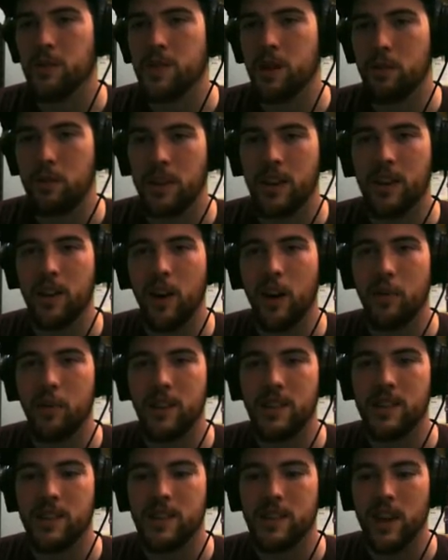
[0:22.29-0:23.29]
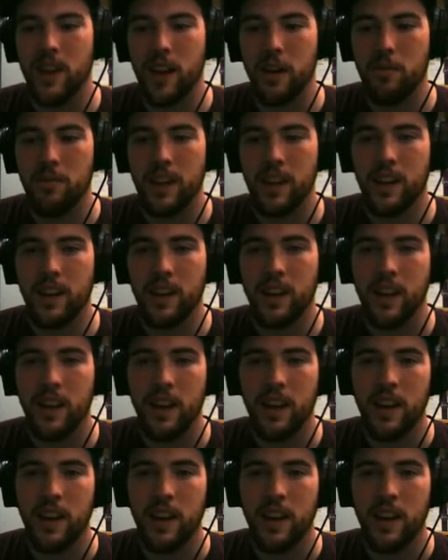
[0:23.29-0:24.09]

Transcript: Someone in the comments chimed in,